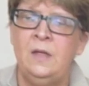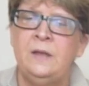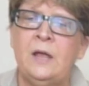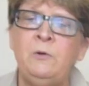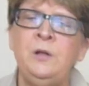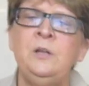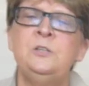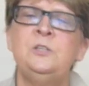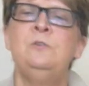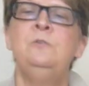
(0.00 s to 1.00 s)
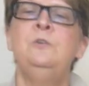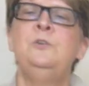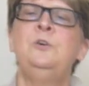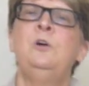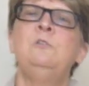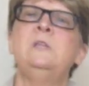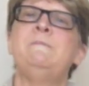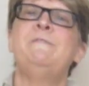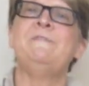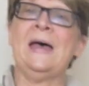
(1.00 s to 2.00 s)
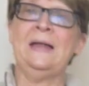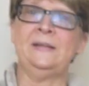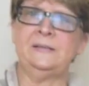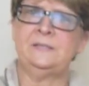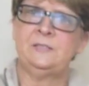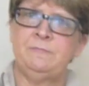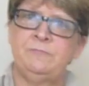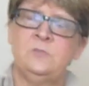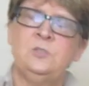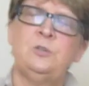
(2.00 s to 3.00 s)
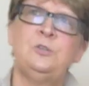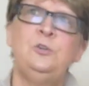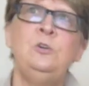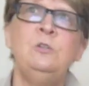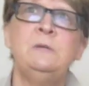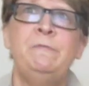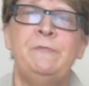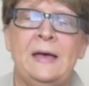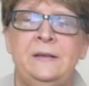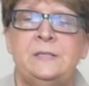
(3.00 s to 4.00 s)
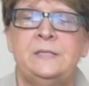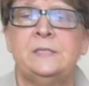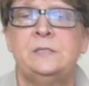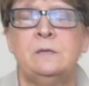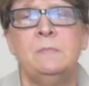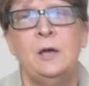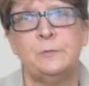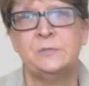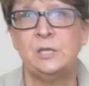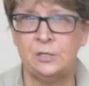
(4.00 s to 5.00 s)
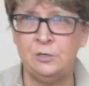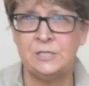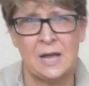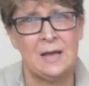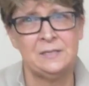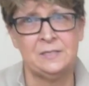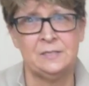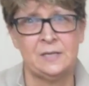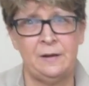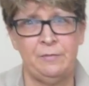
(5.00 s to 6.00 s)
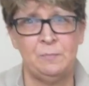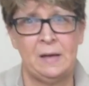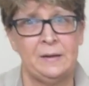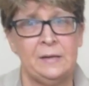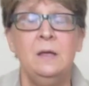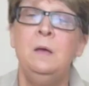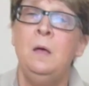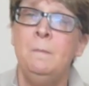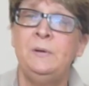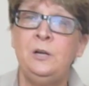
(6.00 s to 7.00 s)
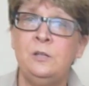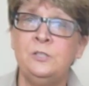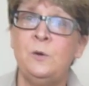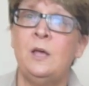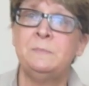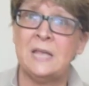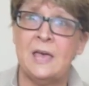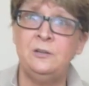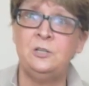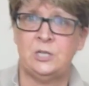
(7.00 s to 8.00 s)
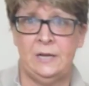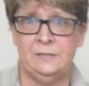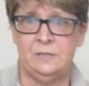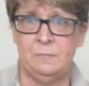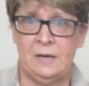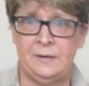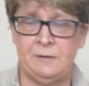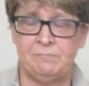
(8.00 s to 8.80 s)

Now we're going to do neurolymphatics. So the neurolymphatic system helps clear toxins out of the body, but it also helps energize the body